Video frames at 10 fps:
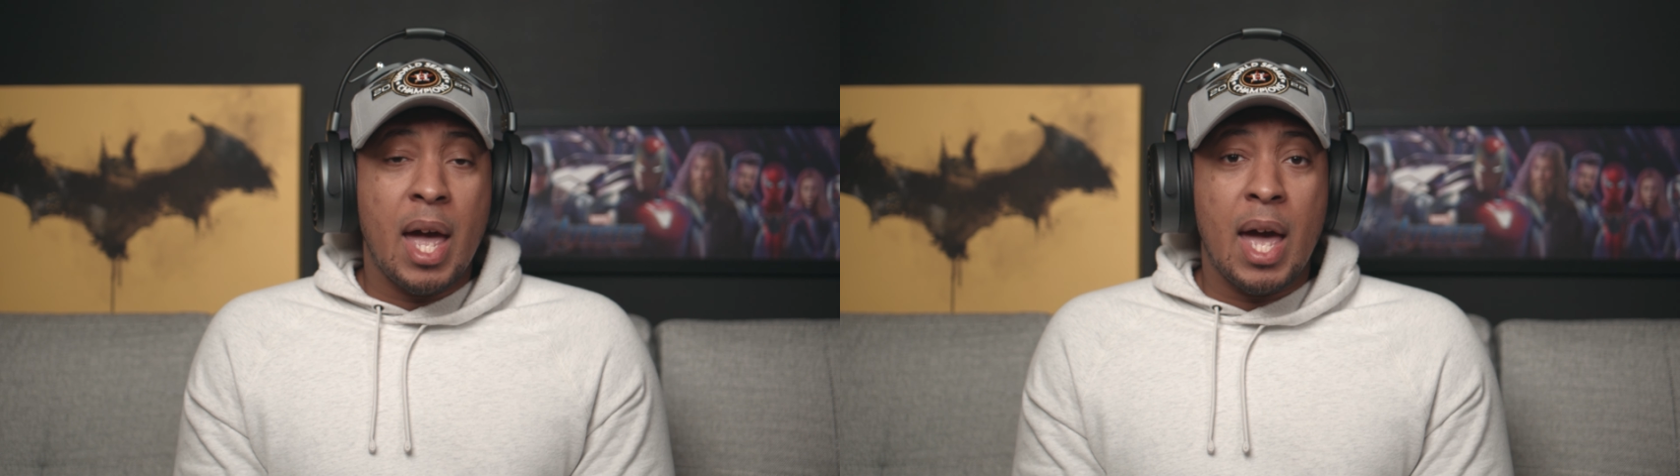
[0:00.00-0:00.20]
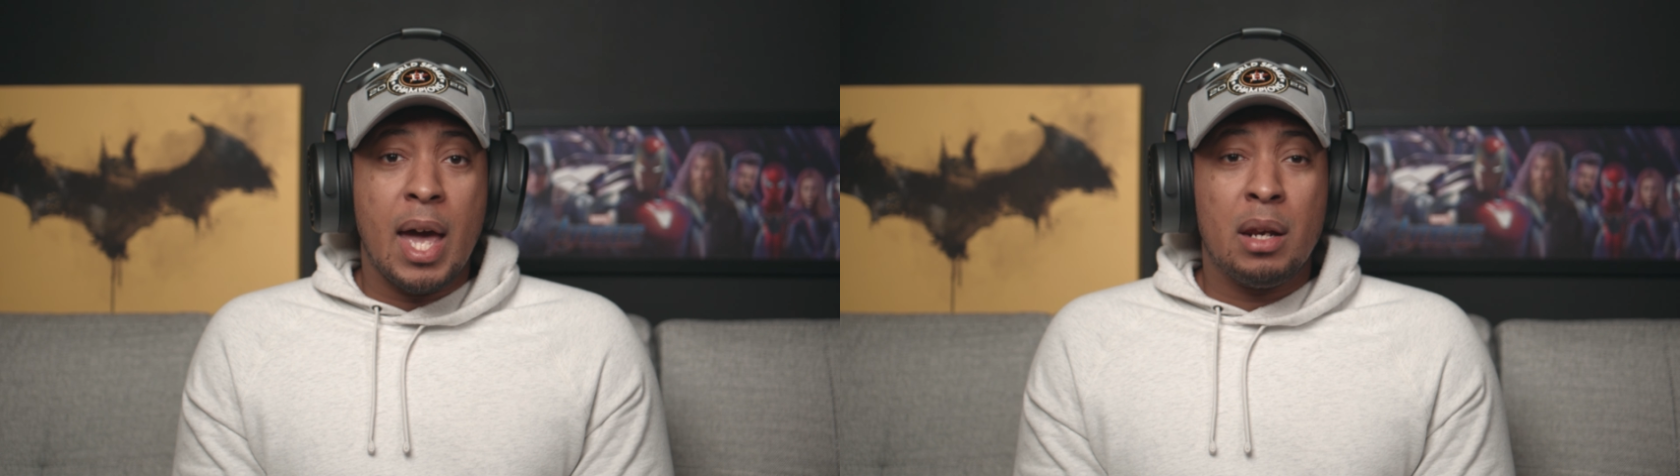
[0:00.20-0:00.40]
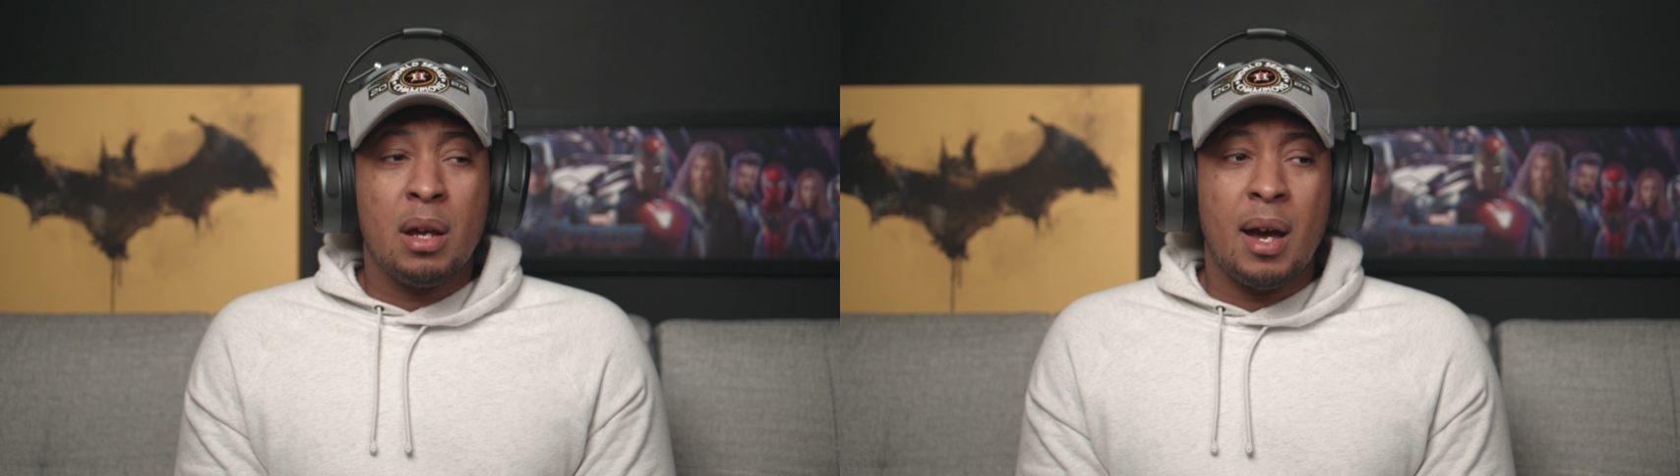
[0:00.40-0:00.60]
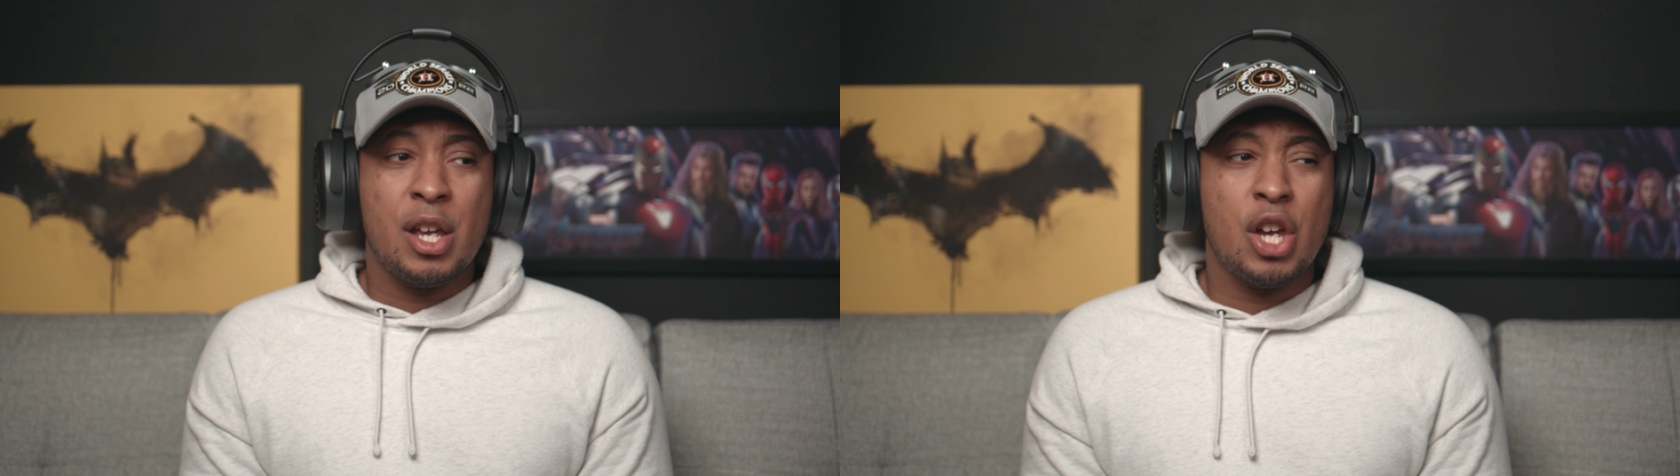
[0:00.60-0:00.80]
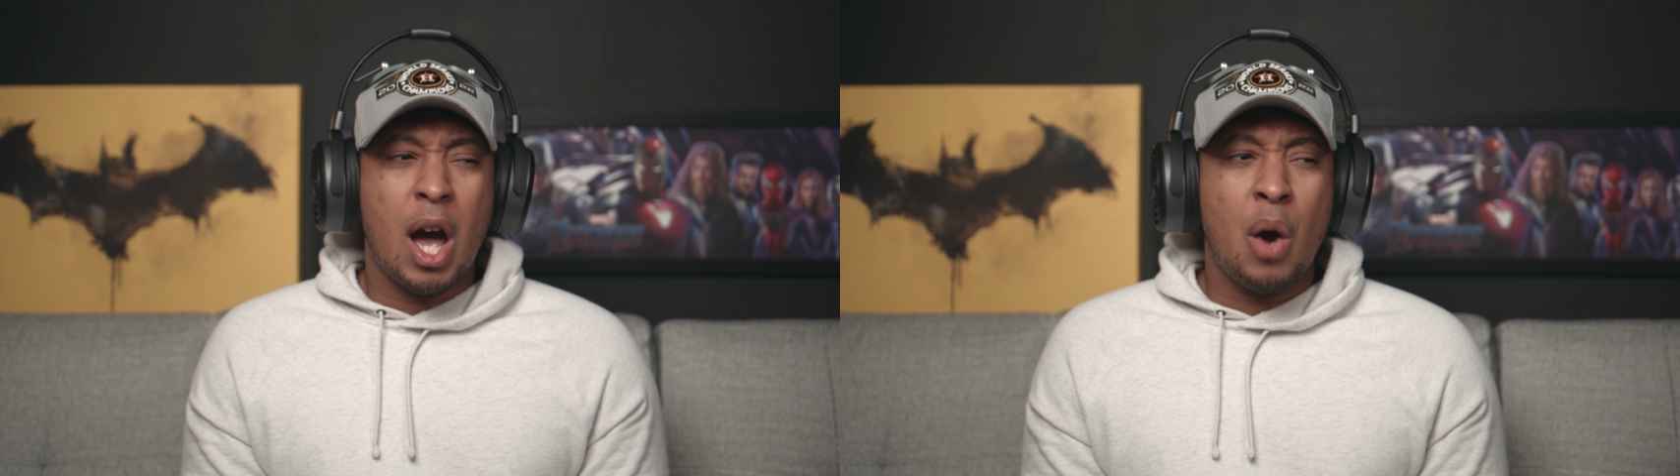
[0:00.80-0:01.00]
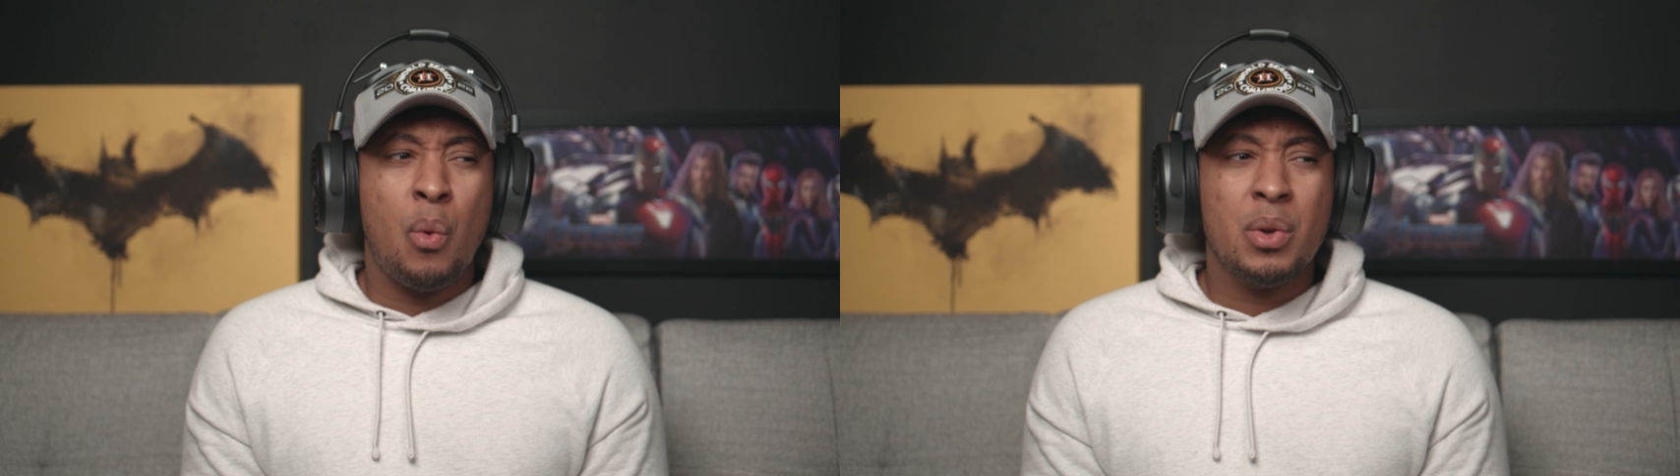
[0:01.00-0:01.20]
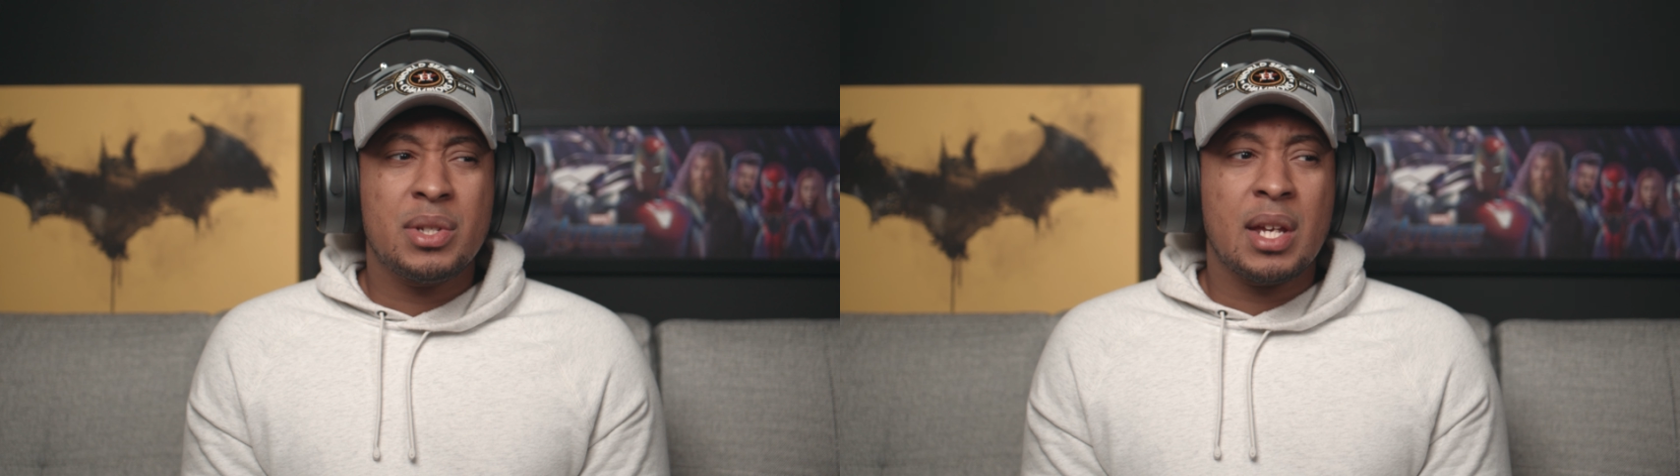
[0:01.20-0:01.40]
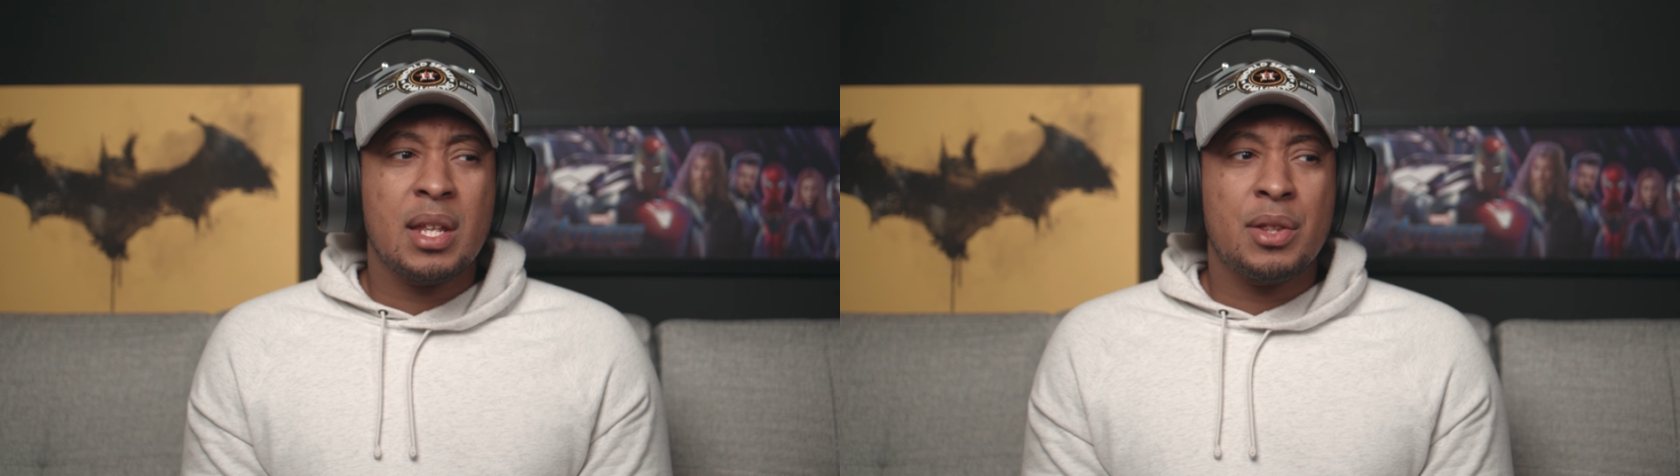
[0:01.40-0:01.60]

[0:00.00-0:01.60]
And I won't say